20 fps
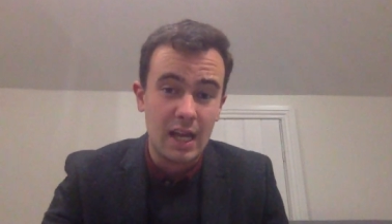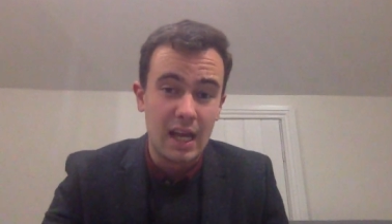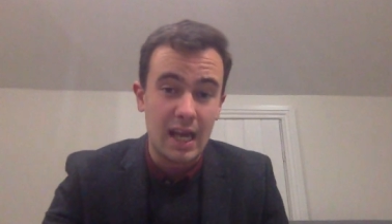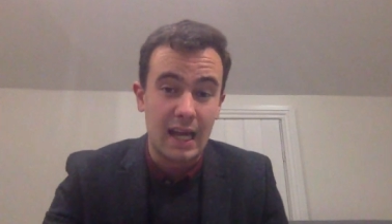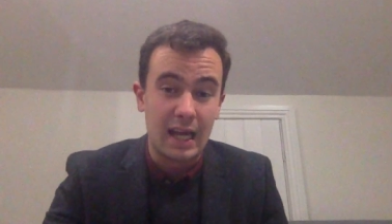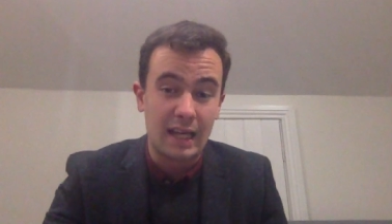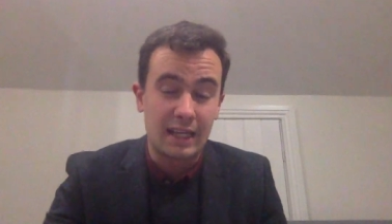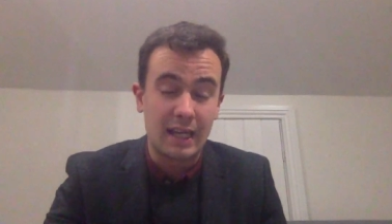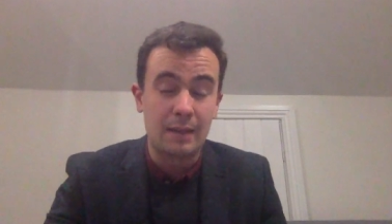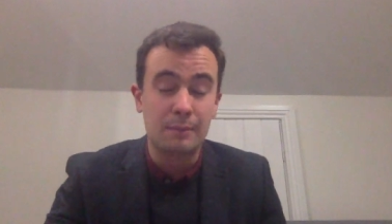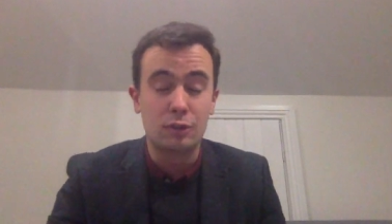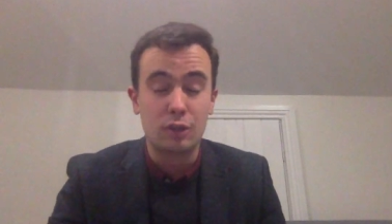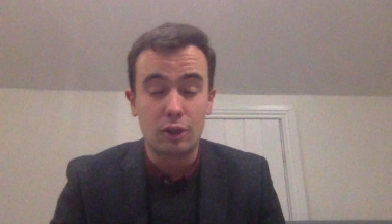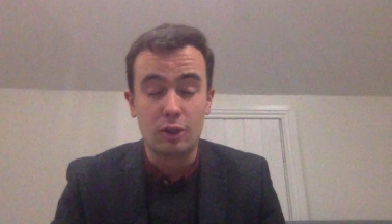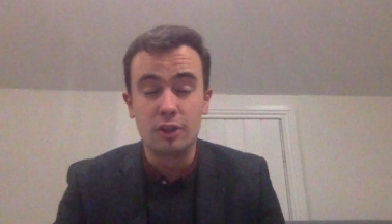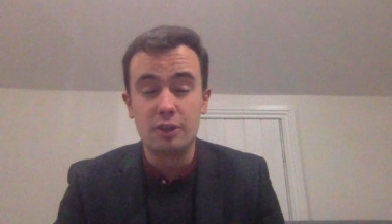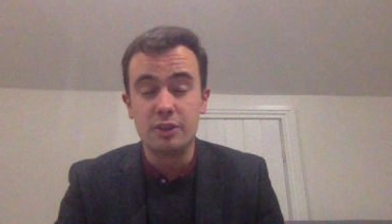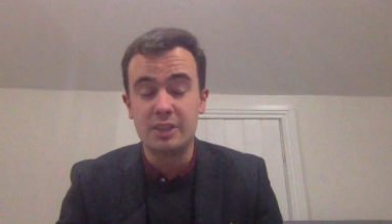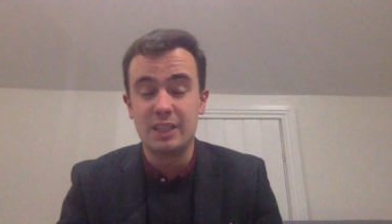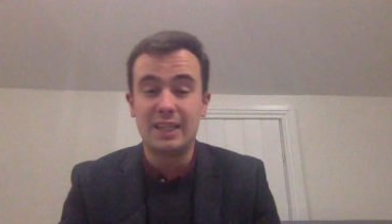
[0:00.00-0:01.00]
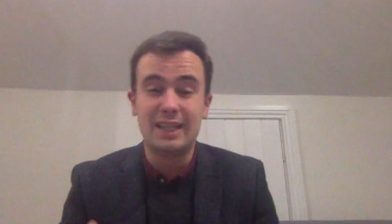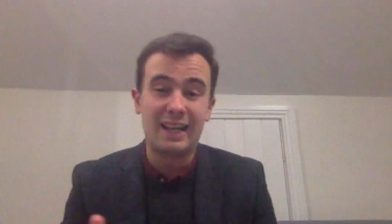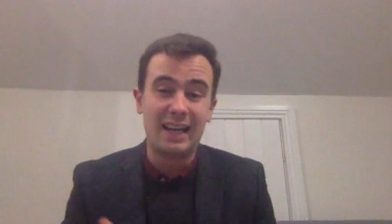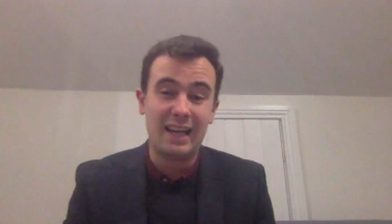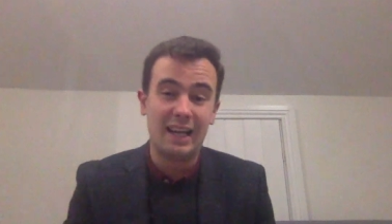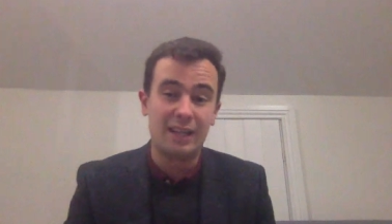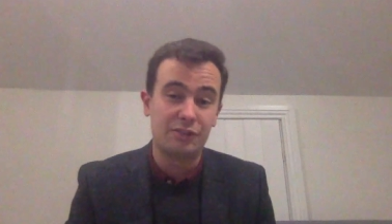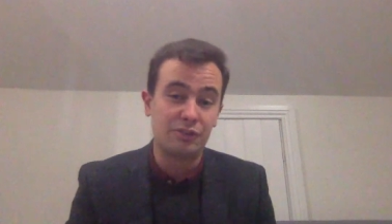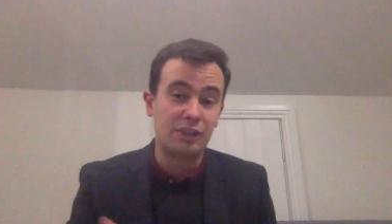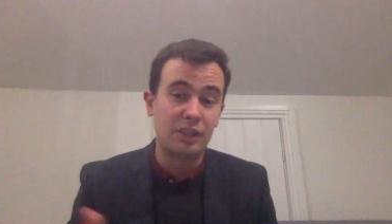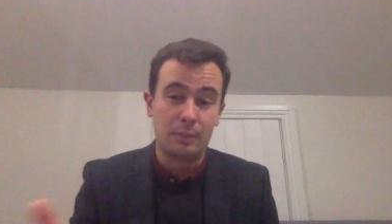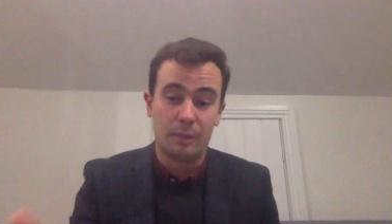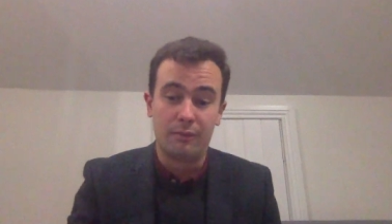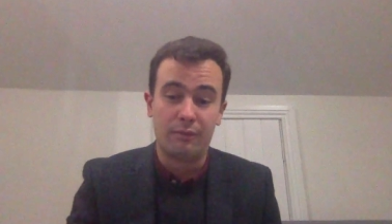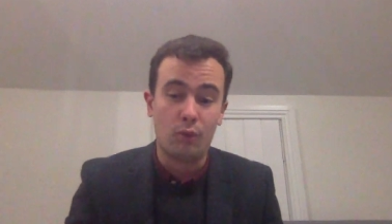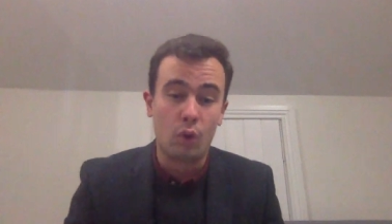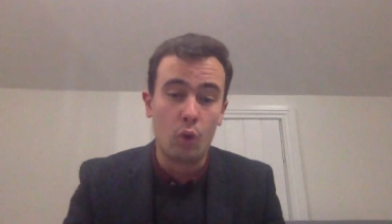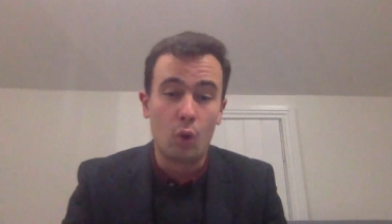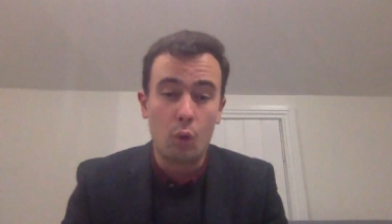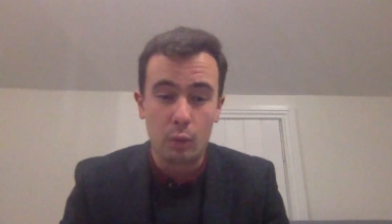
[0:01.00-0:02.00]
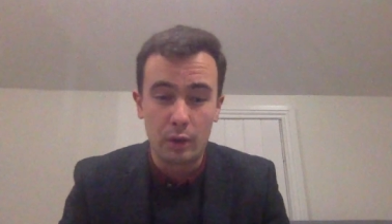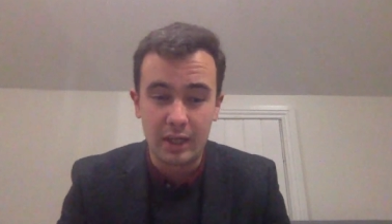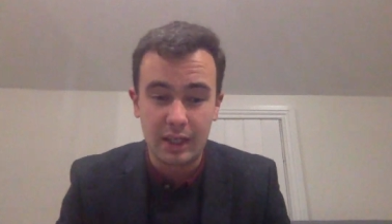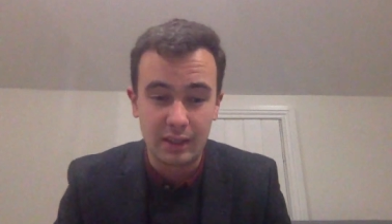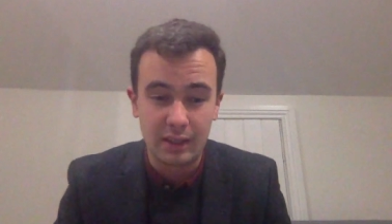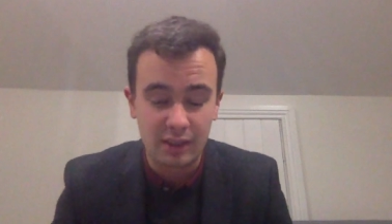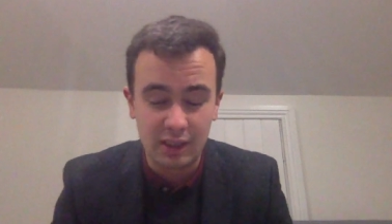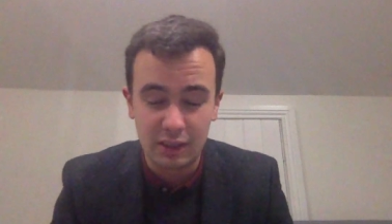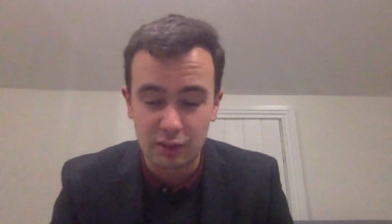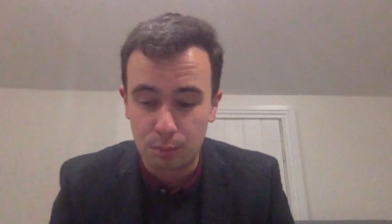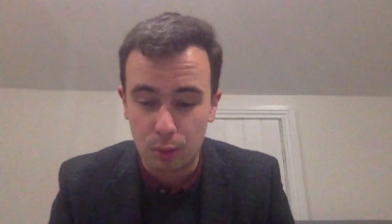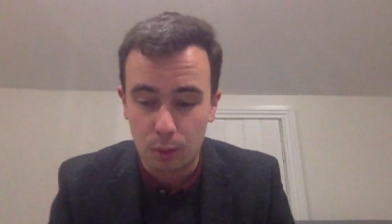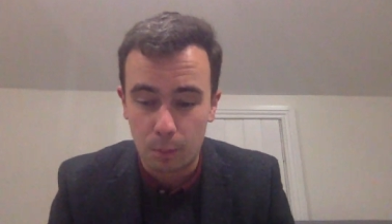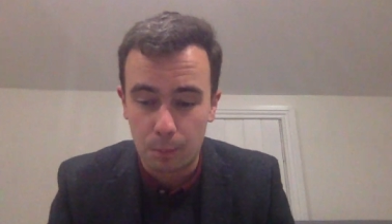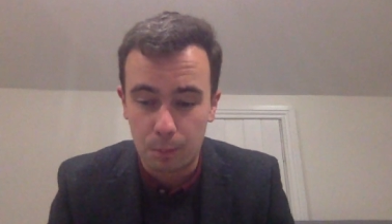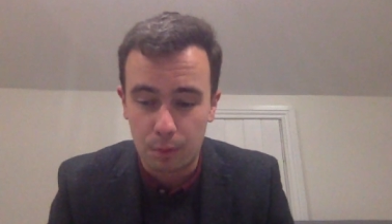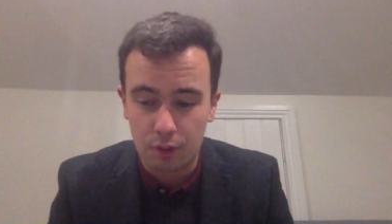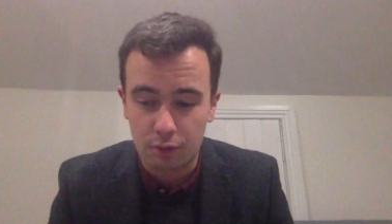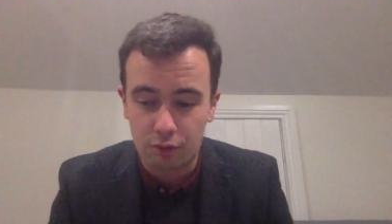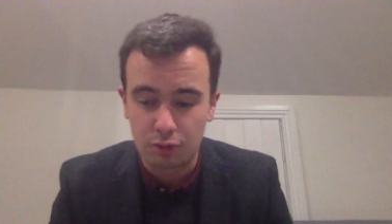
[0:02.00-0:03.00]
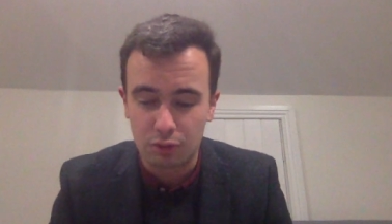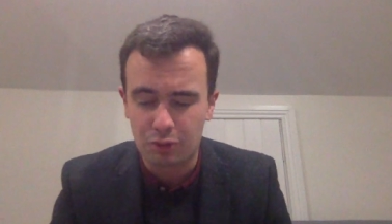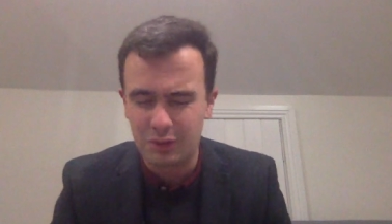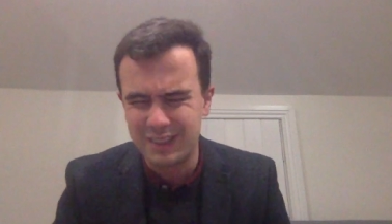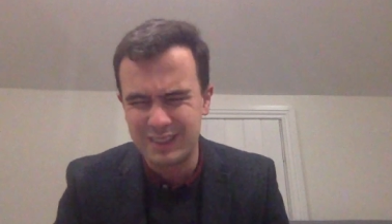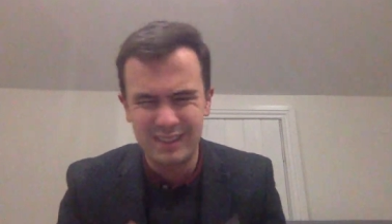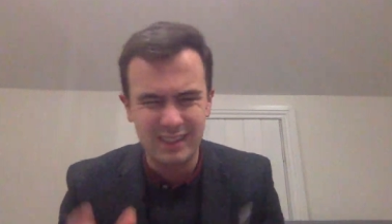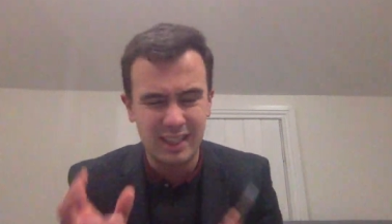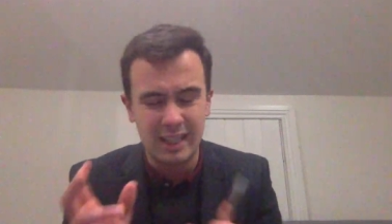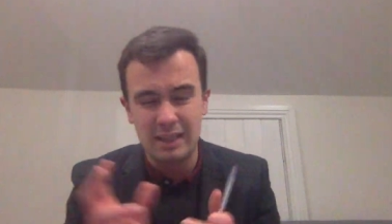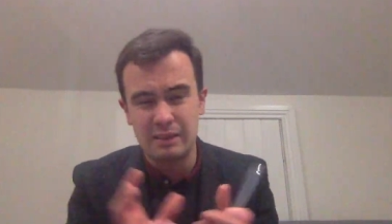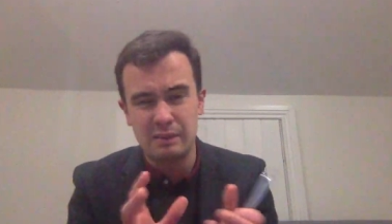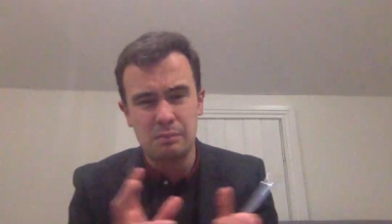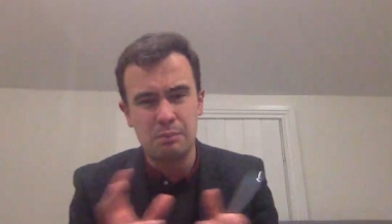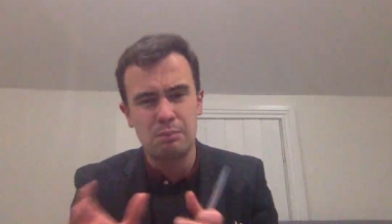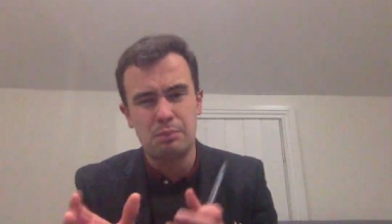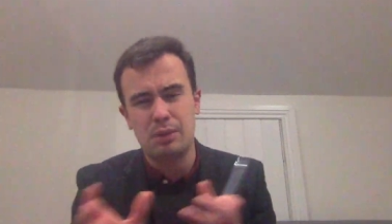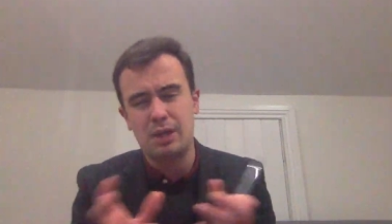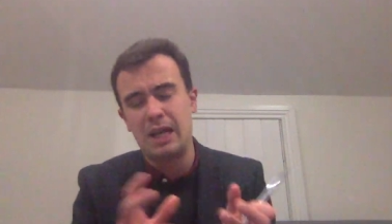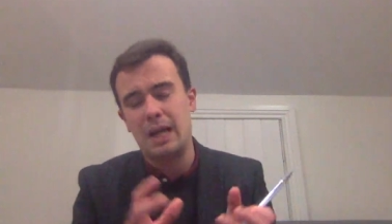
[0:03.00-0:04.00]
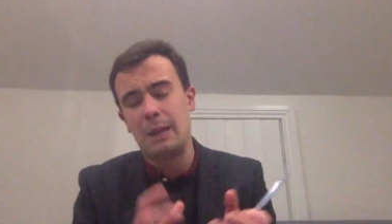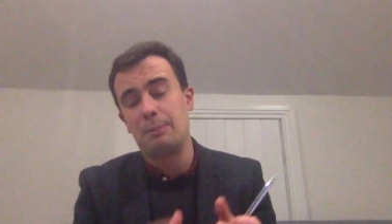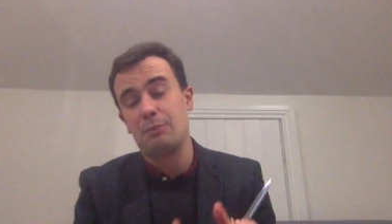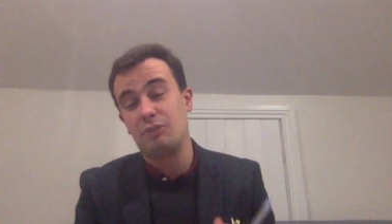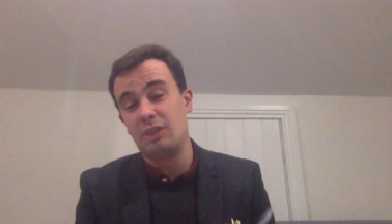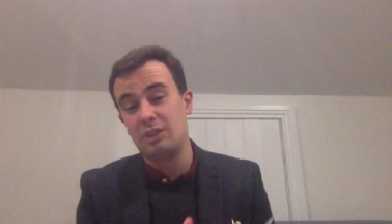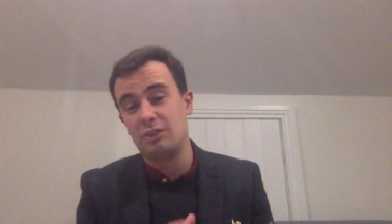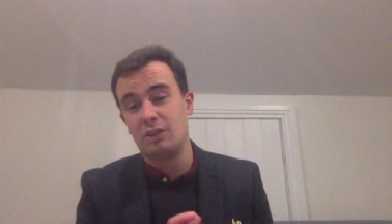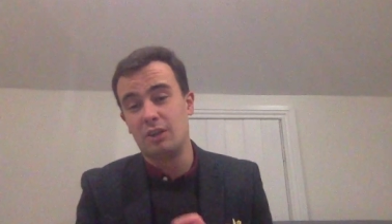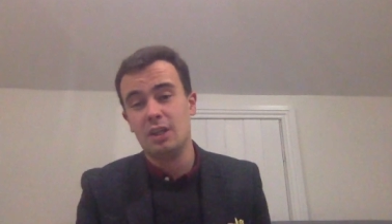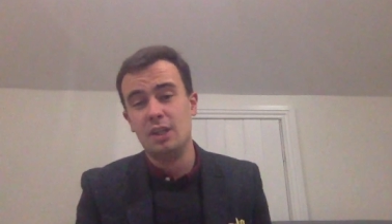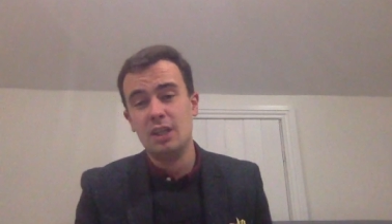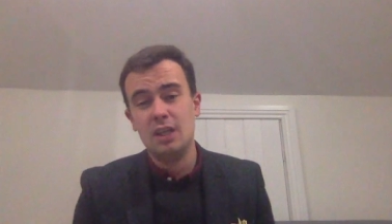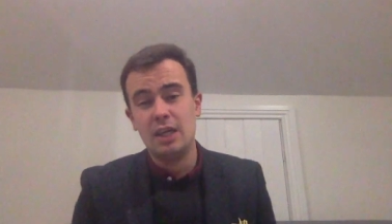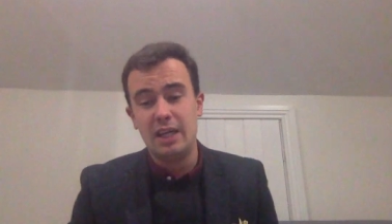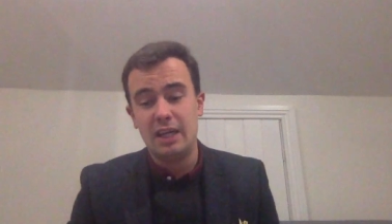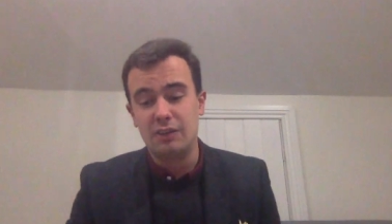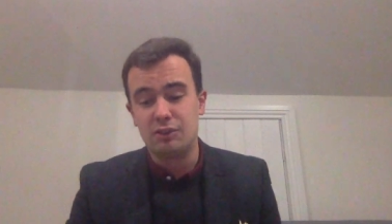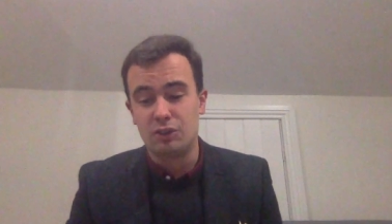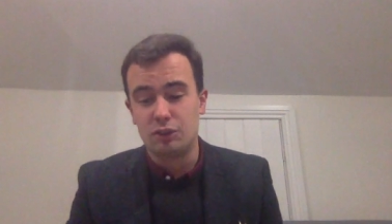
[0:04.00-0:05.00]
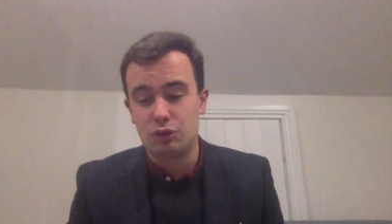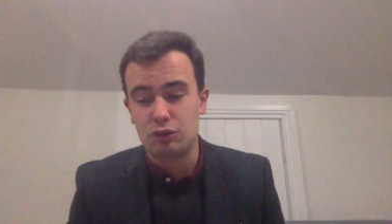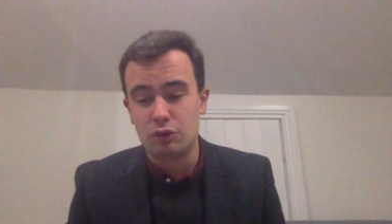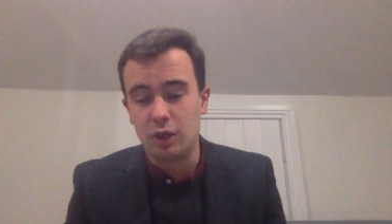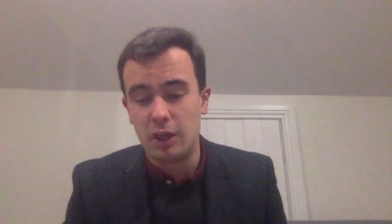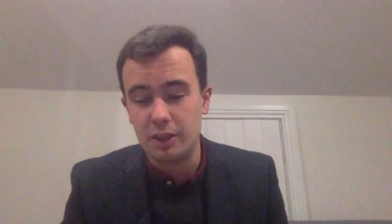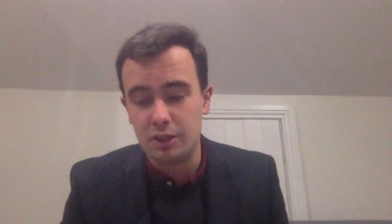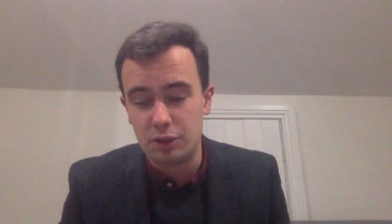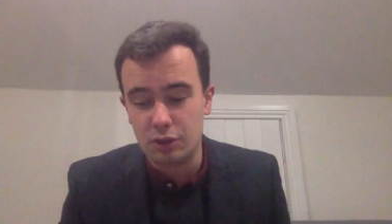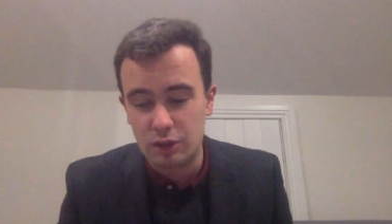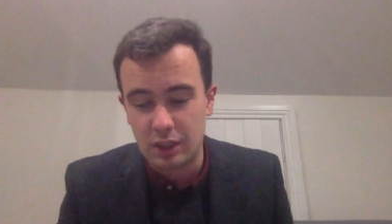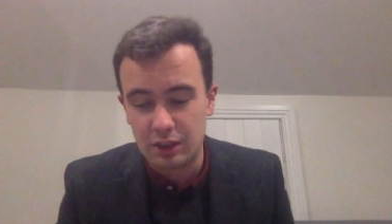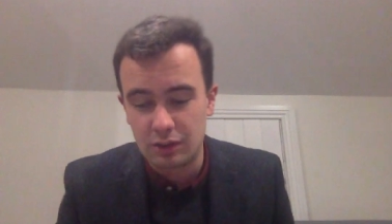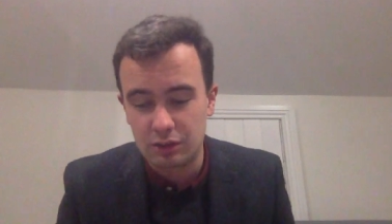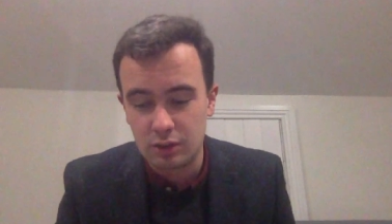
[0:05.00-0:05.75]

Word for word: Uh, came third in last year before winning this bumper, so it, it perhaps is a is a tried and